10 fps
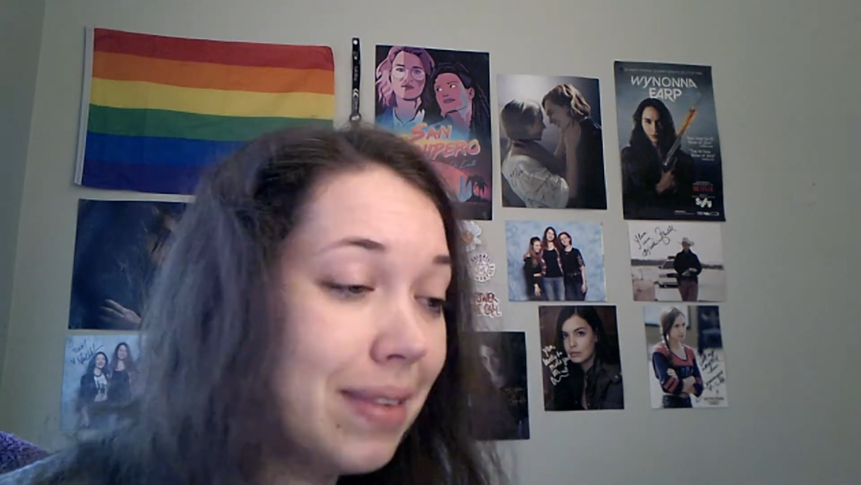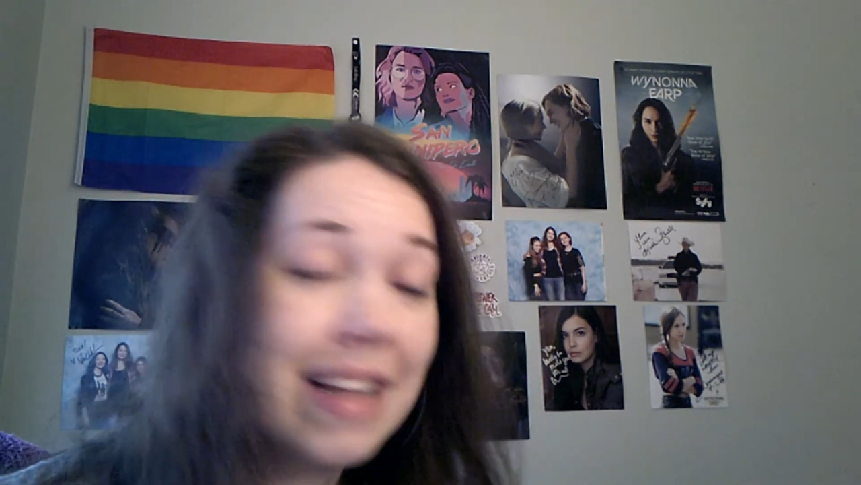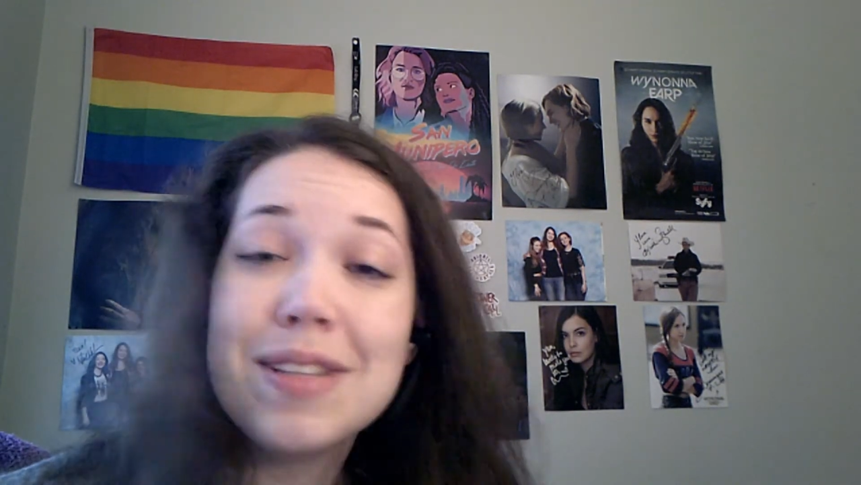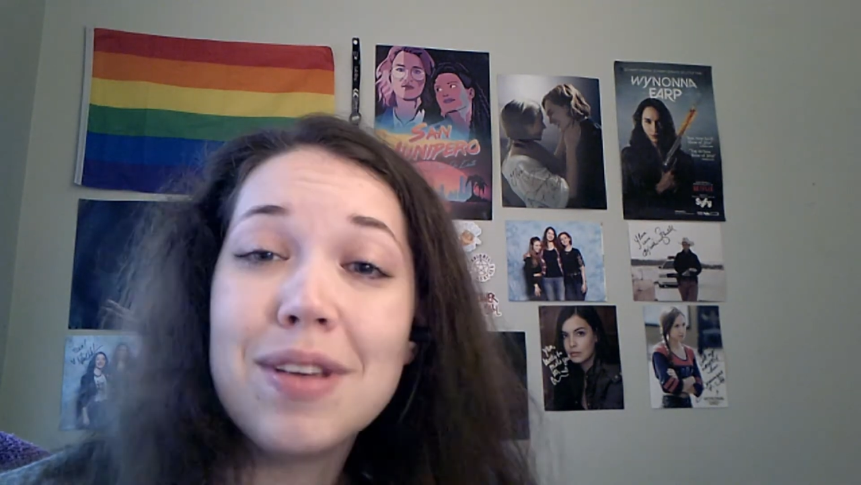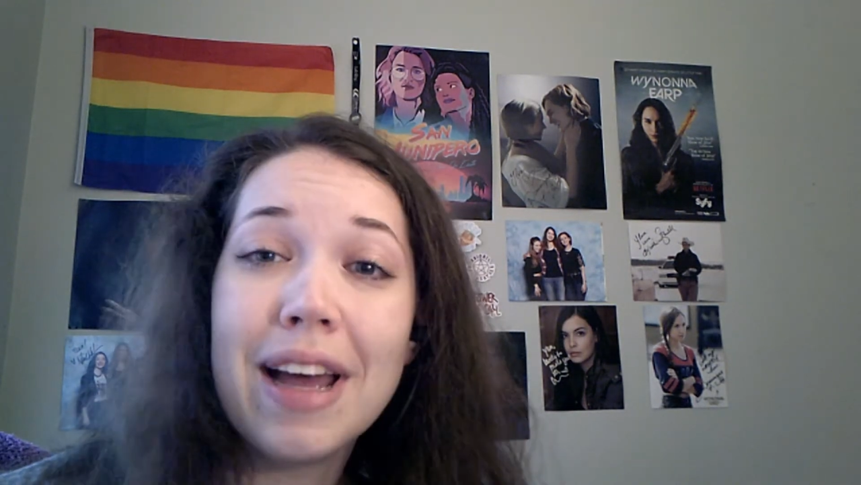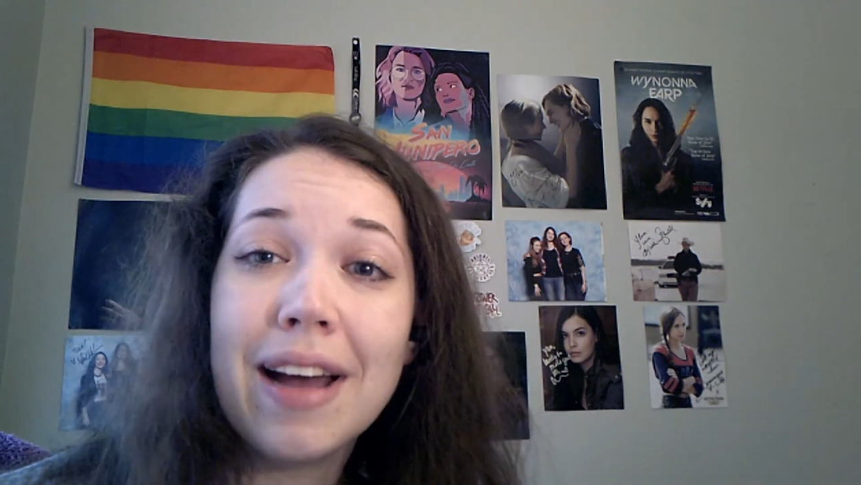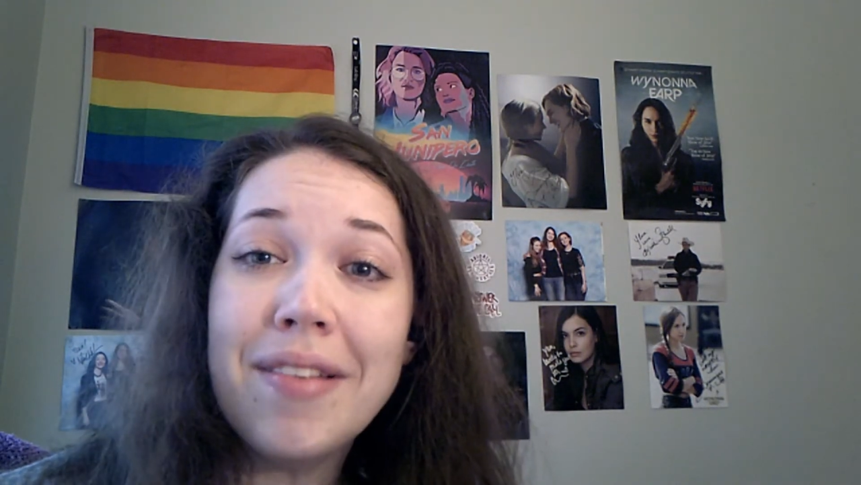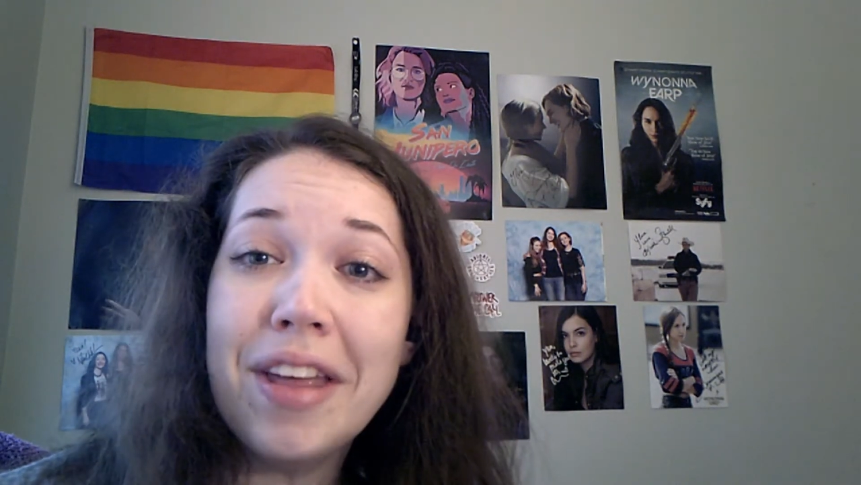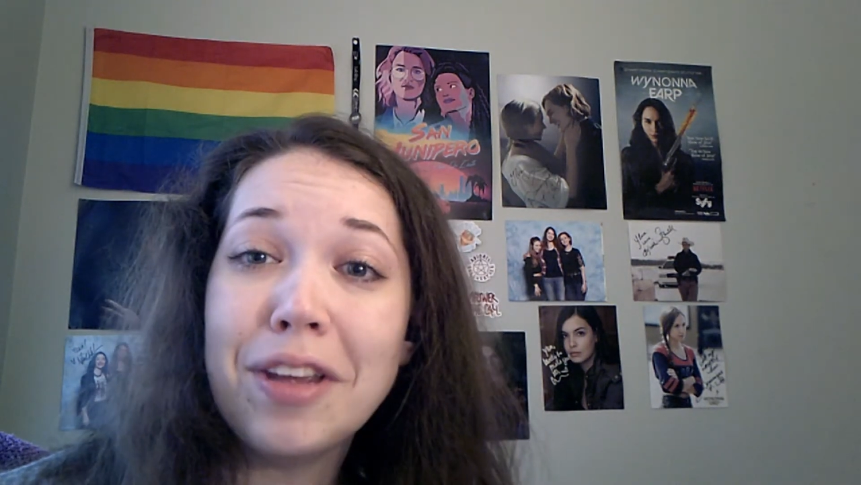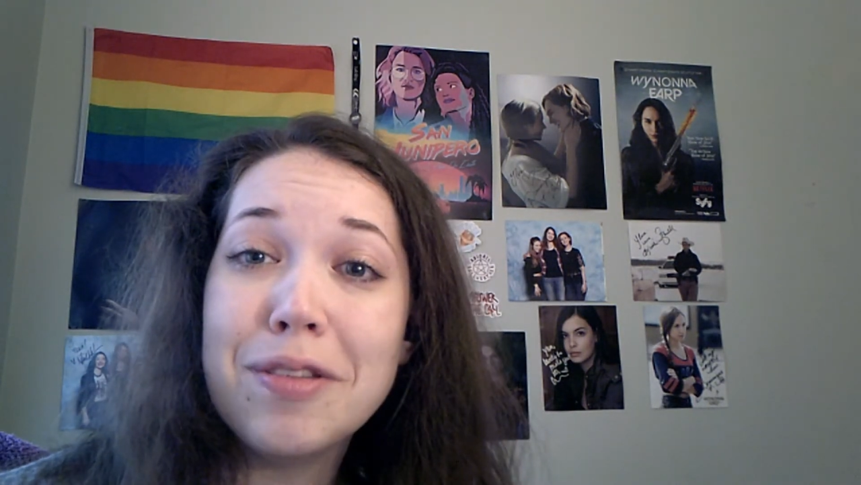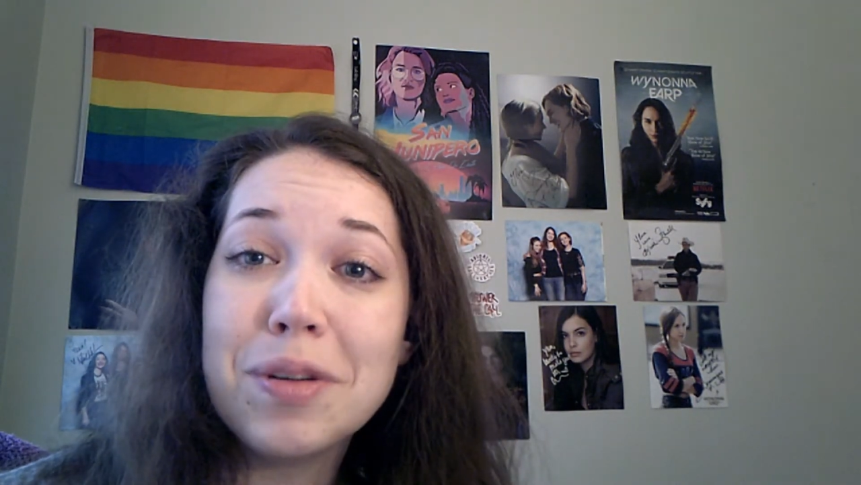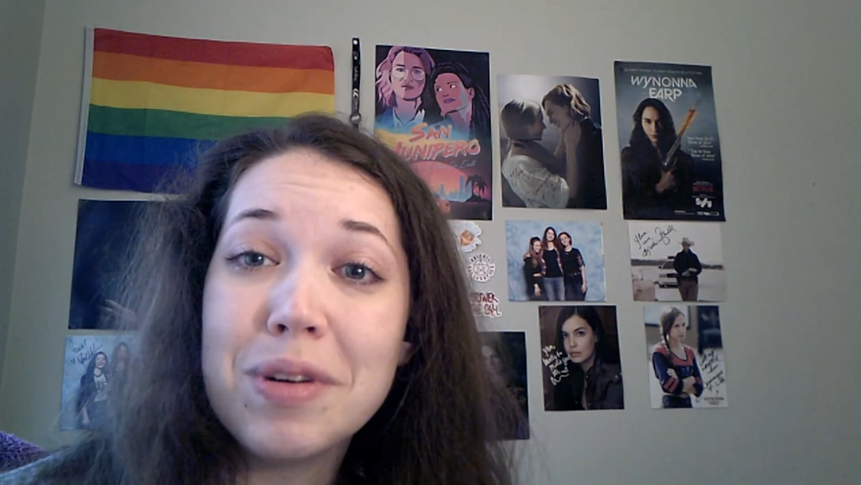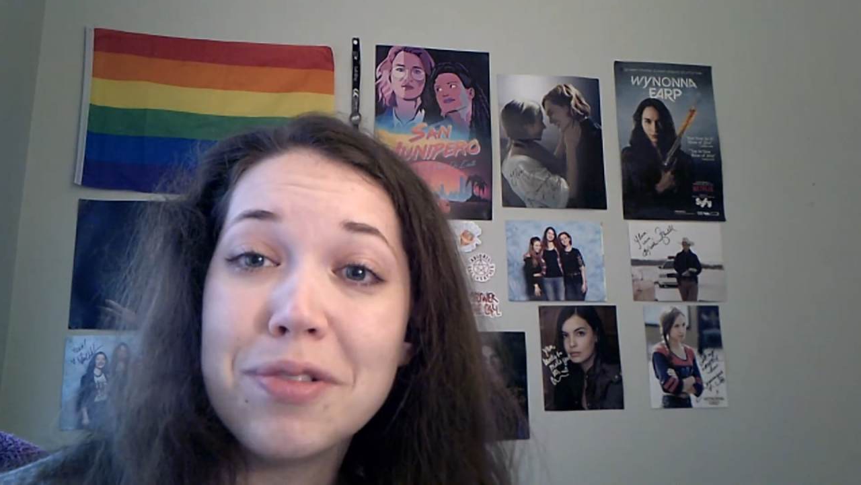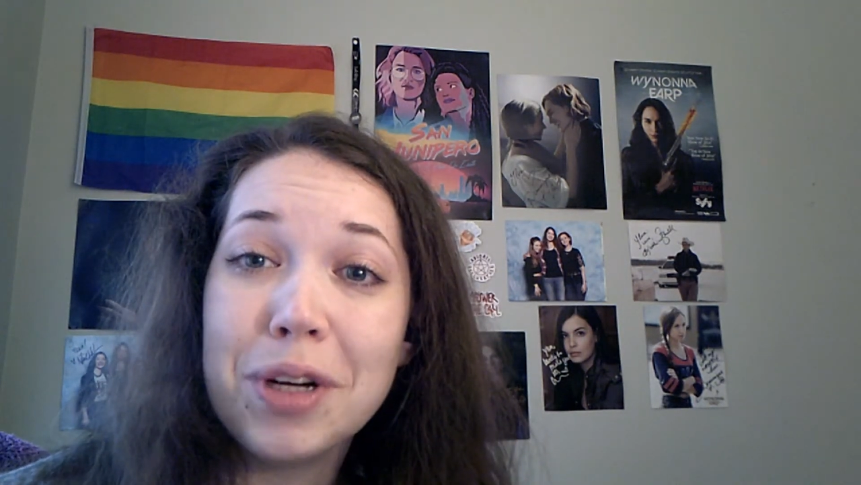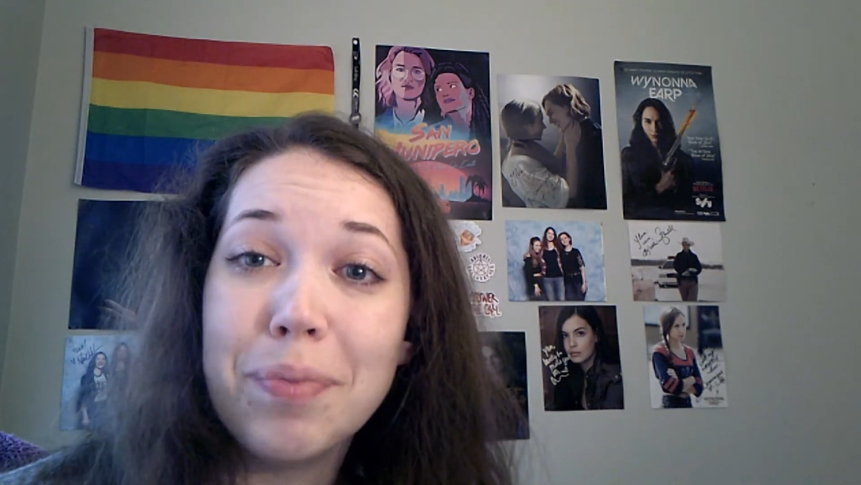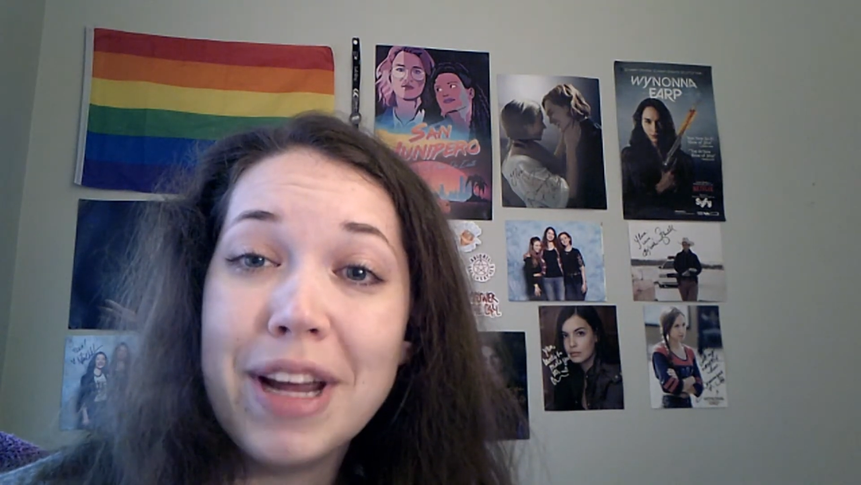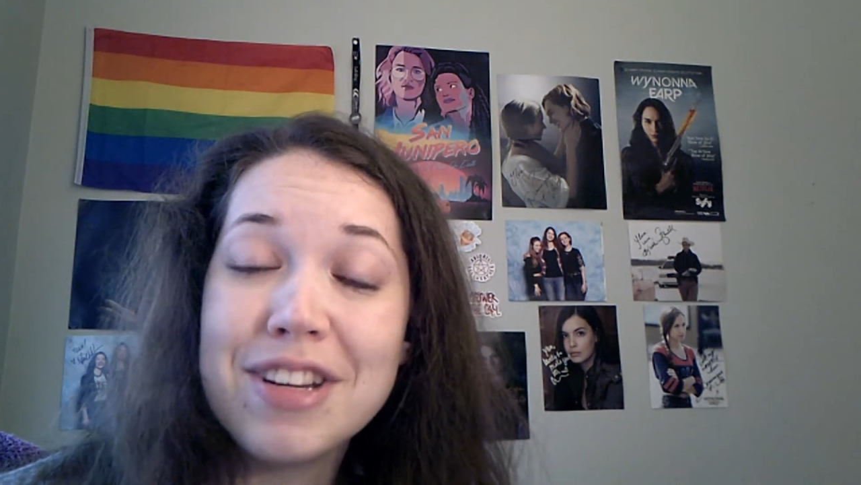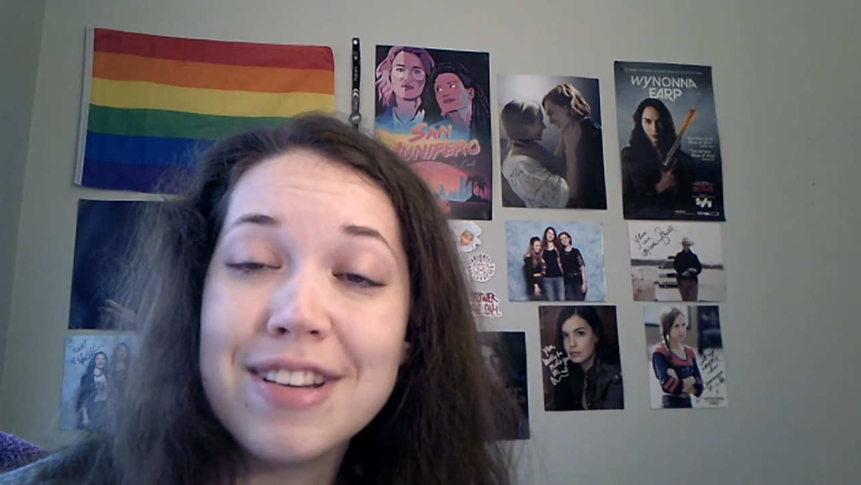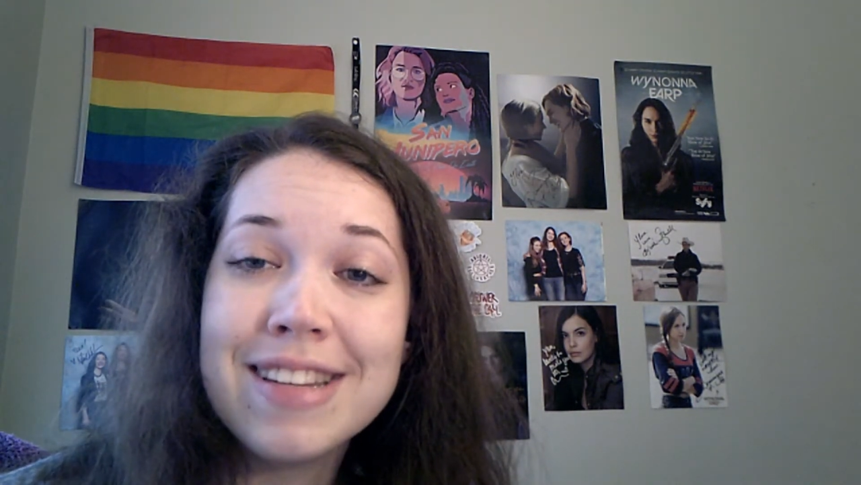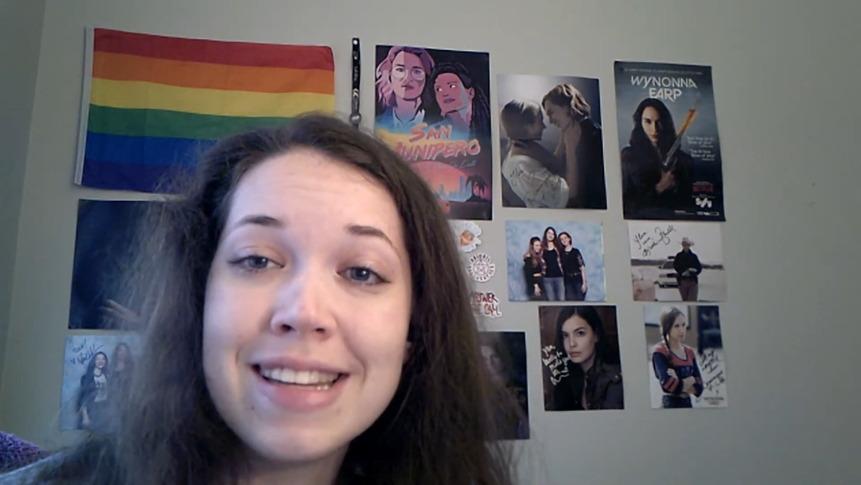And so, yeah, thank you so much for your
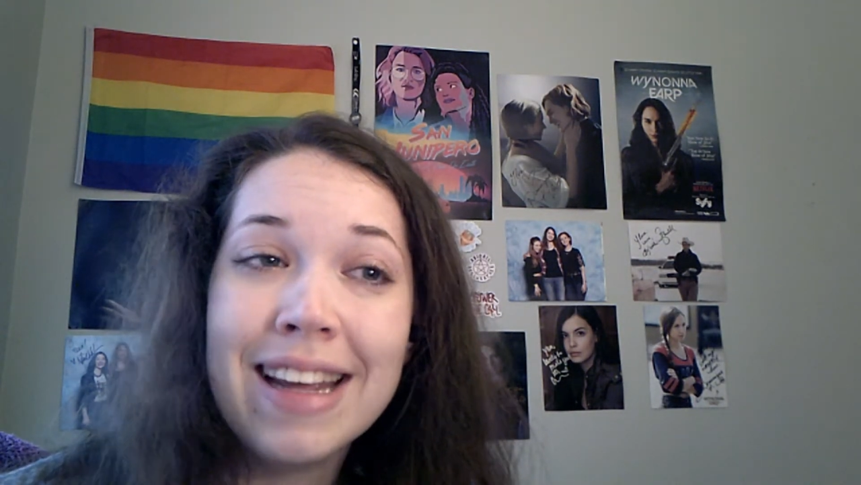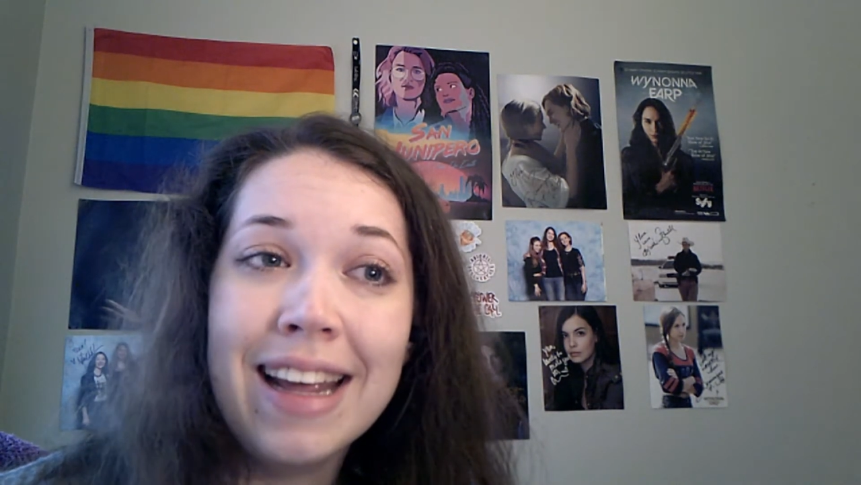patience,